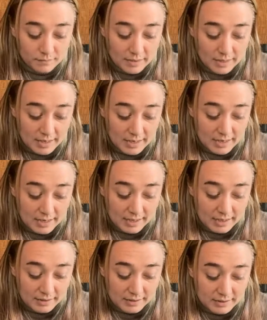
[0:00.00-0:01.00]

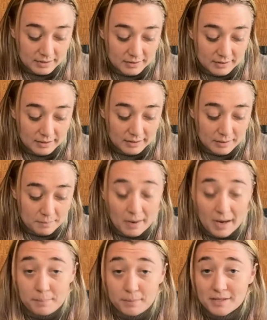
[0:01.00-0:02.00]
And in
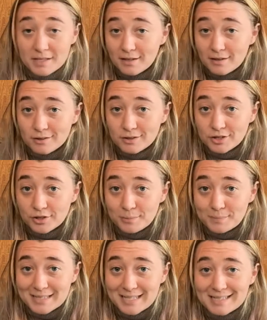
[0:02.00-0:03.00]
my particular
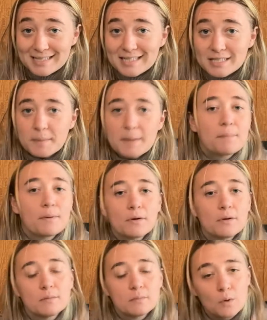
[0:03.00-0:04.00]
circumstance, these
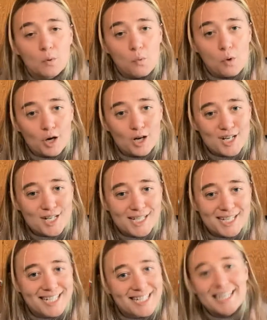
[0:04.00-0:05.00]
people worked
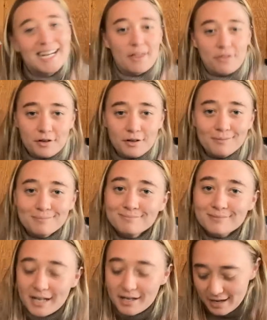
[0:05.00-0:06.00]
together
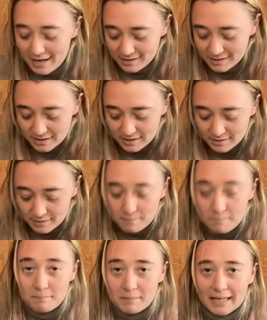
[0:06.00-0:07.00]
against
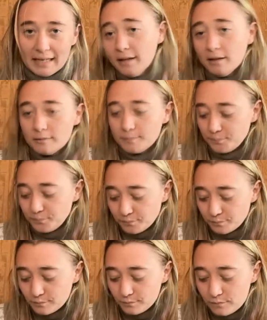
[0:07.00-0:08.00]
me.
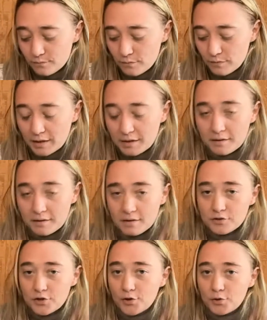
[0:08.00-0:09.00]

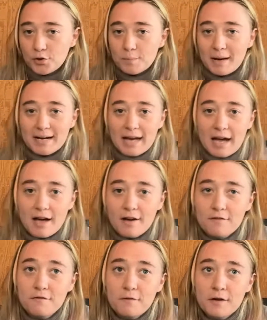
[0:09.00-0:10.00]
So you might
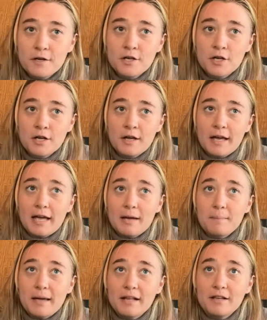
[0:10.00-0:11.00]
have a
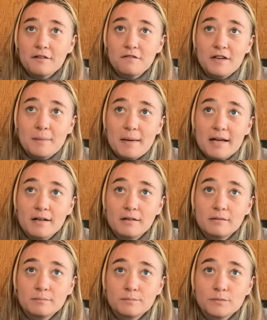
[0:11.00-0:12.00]
male and
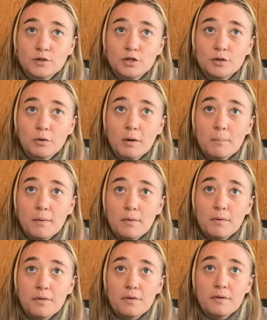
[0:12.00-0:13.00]
female who are
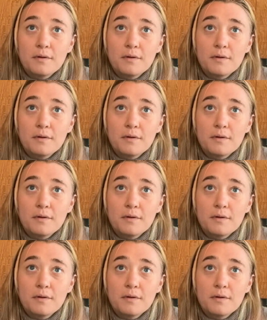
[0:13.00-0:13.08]
both